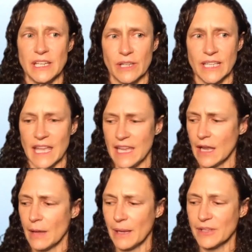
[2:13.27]
irrigate
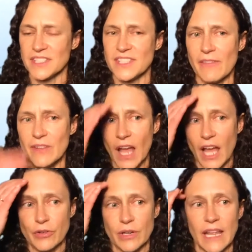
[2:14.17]
about
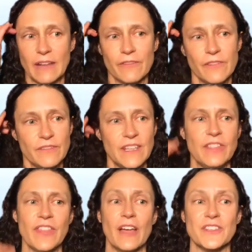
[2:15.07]

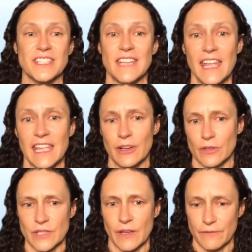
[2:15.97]
750,000
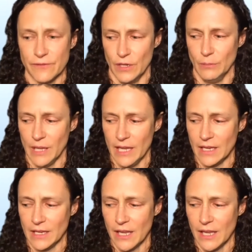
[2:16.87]
acres of farmland.